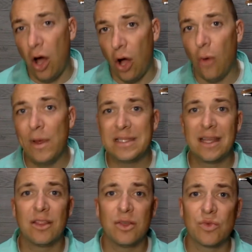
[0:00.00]
Always
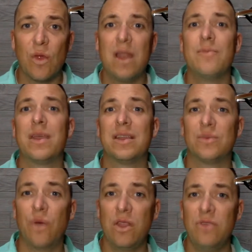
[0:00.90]
get those ready, because
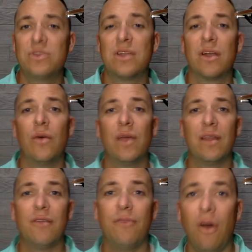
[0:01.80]
when you start going
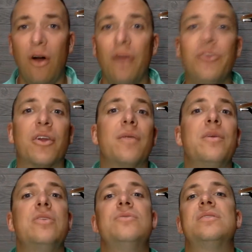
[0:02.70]
into fall, you're going to
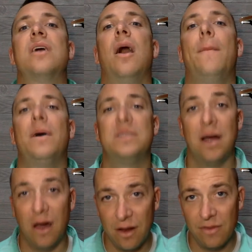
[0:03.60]
be using up a
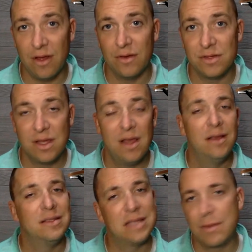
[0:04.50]
ton of those.
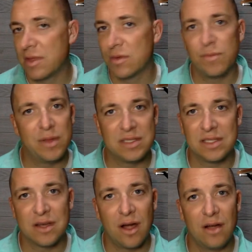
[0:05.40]
Same thing with
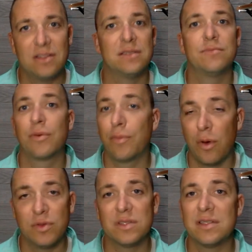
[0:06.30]
business cards and
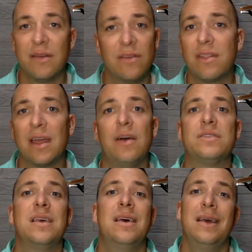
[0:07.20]
proposals and everything
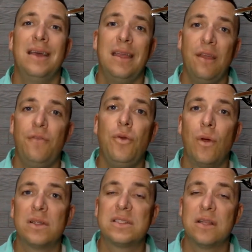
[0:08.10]
else. If
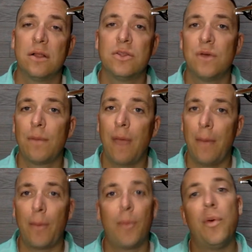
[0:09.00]
you are still doing
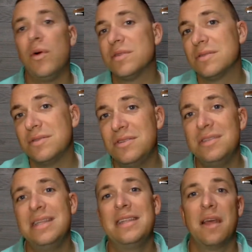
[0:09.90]
paper proposals, you
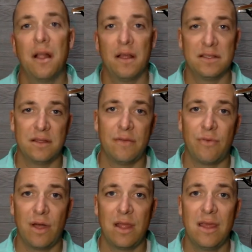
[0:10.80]
need to get all that stuff
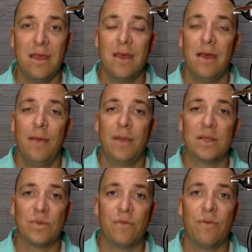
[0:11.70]
ready,
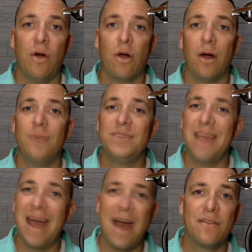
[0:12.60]
because when fall comes, you
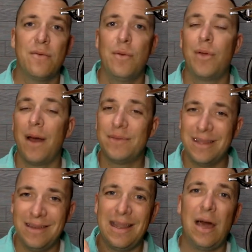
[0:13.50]
have to be prepped,
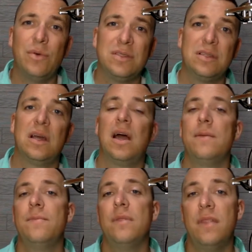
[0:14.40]
and now is the
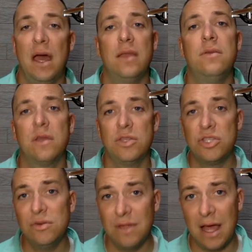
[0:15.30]
time that you can
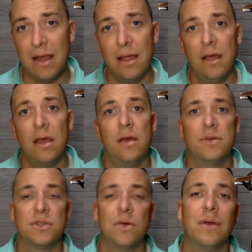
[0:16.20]
do that.
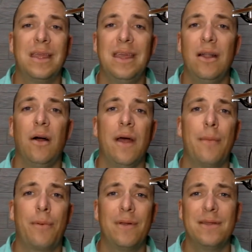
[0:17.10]
So get all
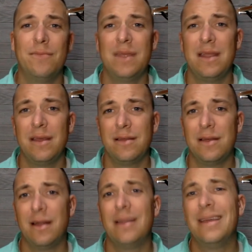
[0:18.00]
that print media
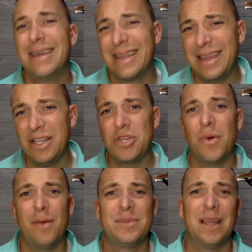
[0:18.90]
done, get
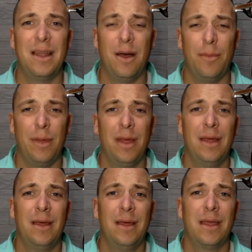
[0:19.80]
your website up,
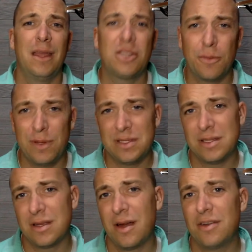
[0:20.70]
get your
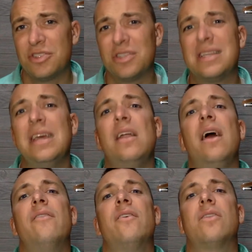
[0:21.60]
business cards, just get
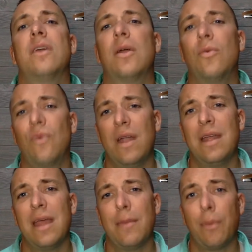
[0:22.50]
everything
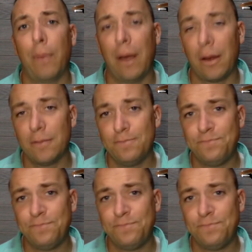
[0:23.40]
ready and prepared.